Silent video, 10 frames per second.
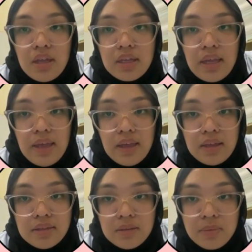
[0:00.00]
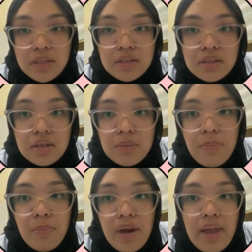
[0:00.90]
Establish a
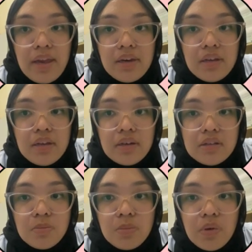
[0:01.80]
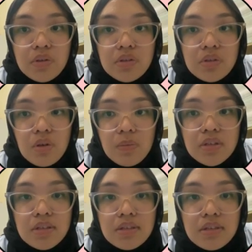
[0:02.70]
planned response to
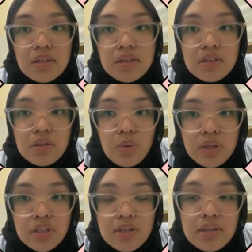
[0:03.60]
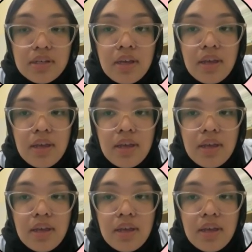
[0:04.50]
emergency situation,